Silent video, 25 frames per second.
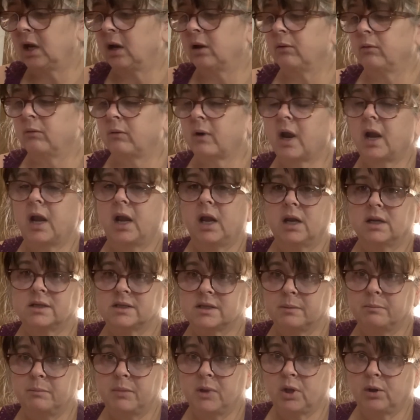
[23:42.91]
it ready
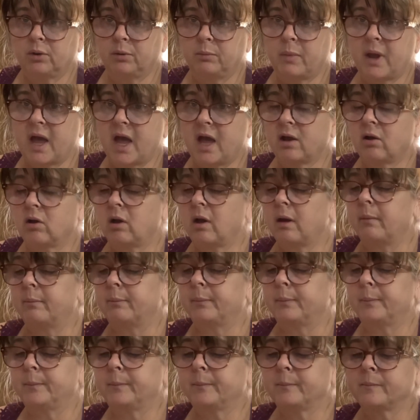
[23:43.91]
to build back up.
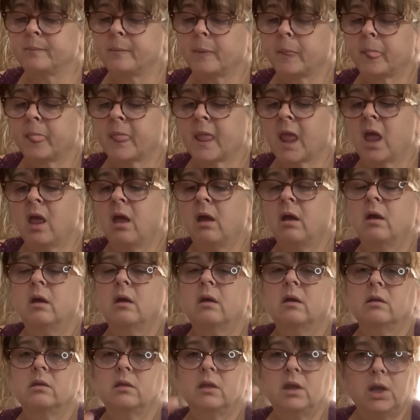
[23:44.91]

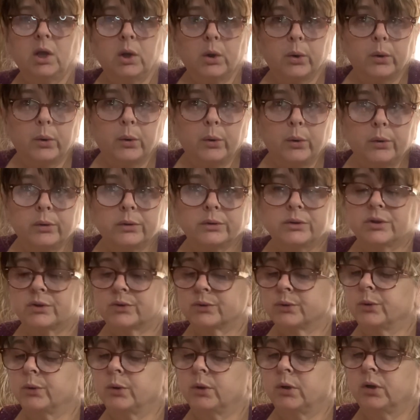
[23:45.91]
The old
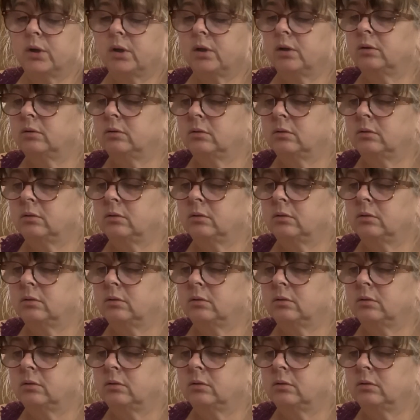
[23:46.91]
school